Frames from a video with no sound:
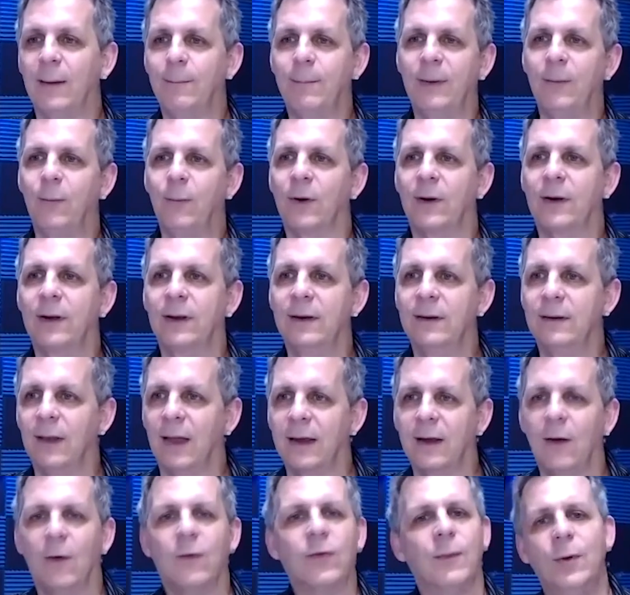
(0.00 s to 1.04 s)
when I'd be
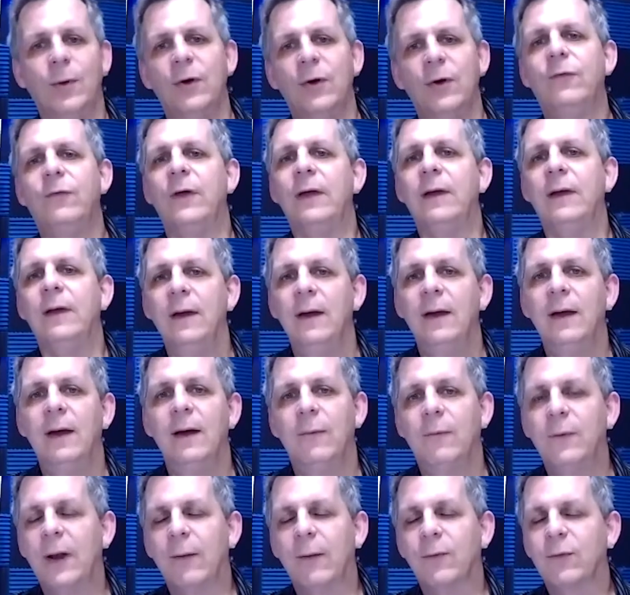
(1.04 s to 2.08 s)
working like on the movie
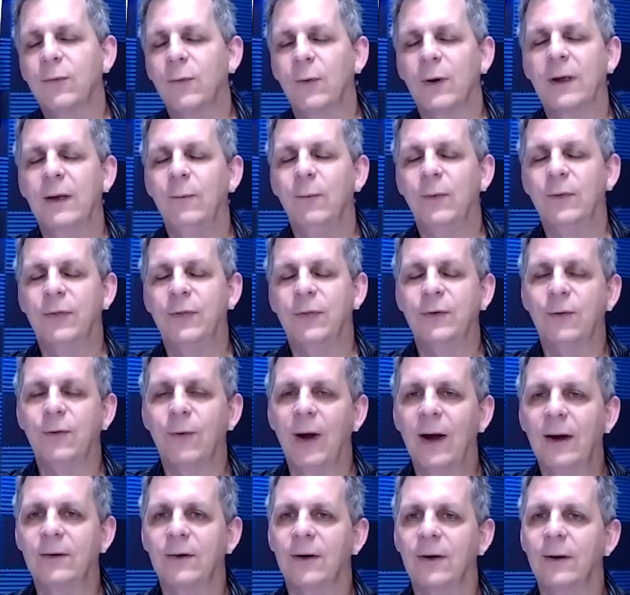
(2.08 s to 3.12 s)
when I was working with the
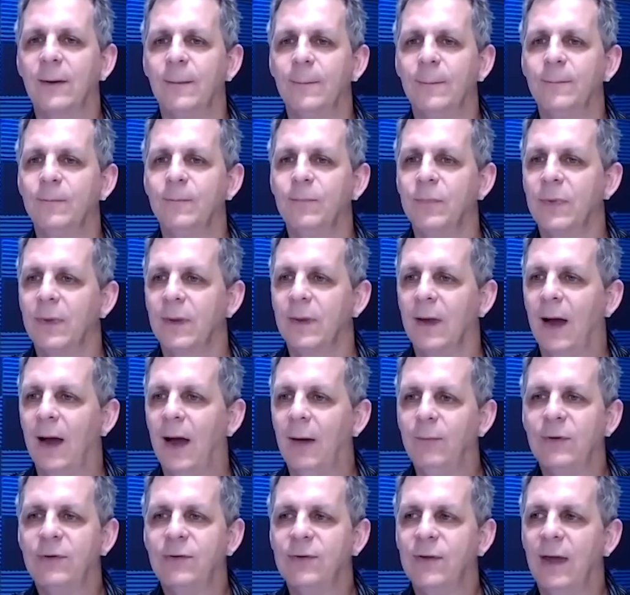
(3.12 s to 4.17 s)
director,
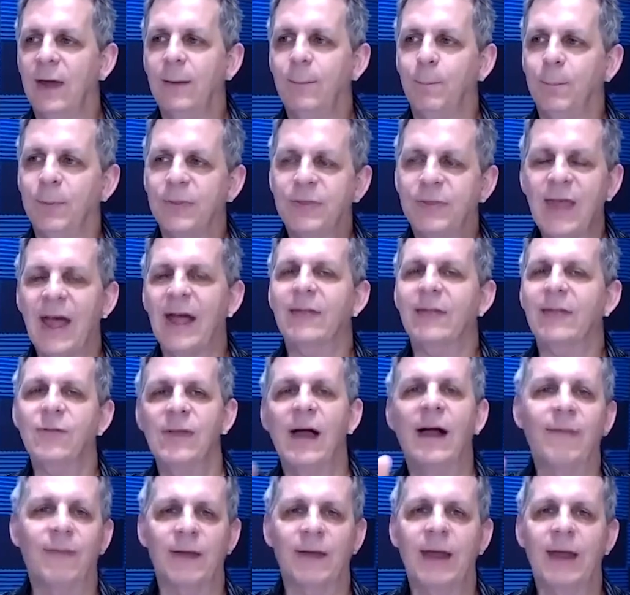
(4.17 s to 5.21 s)
I would say, but
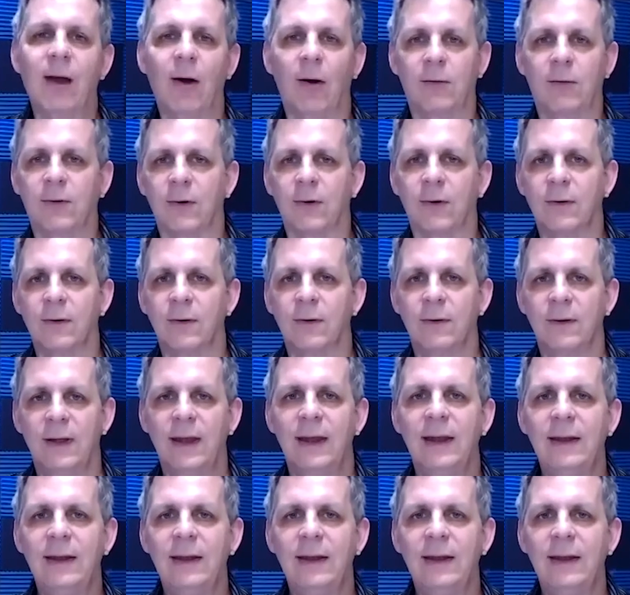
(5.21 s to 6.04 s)
that's not the character.